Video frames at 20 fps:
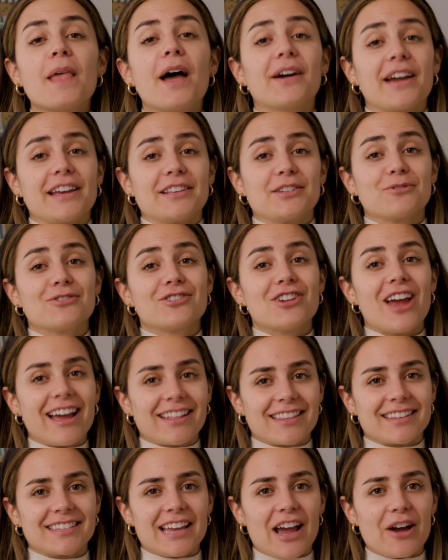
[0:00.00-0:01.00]
Okay, so
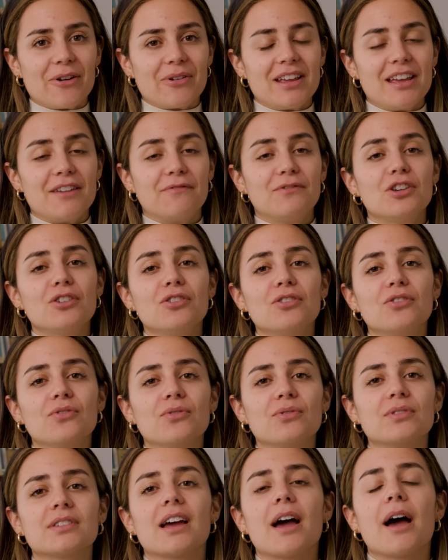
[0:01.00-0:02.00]
check this out. If you
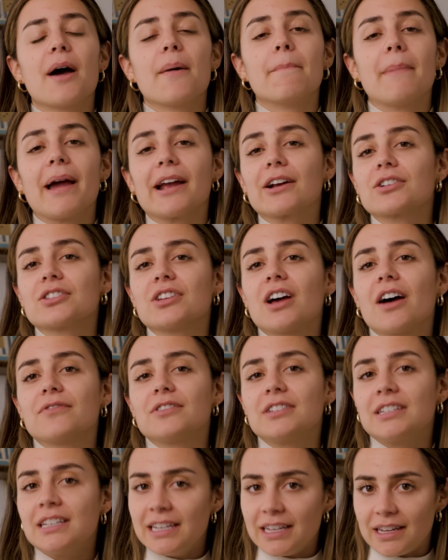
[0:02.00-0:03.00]
use Microsoft
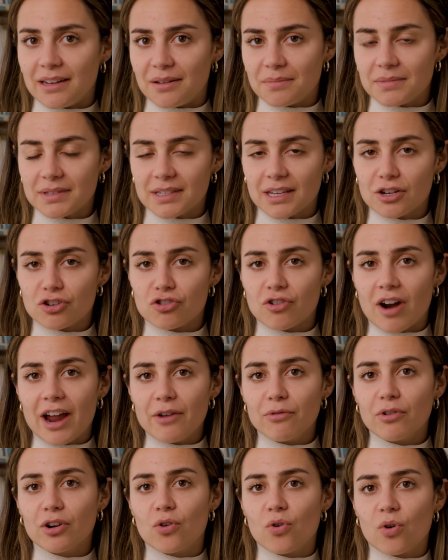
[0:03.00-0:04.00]
Teams, try
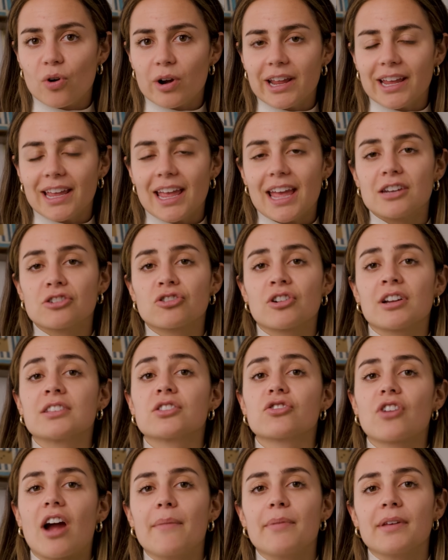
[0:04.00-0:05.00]
recording and
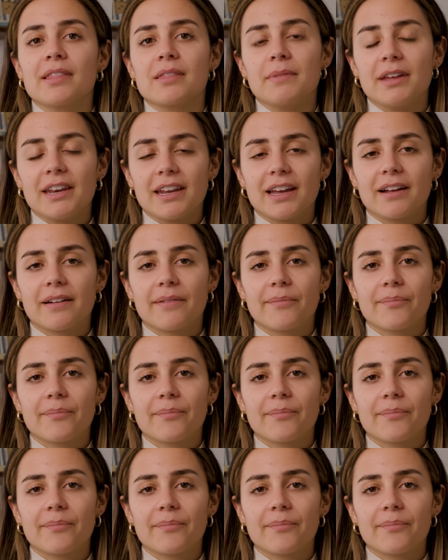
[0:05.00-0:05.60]
transcribing the meeting.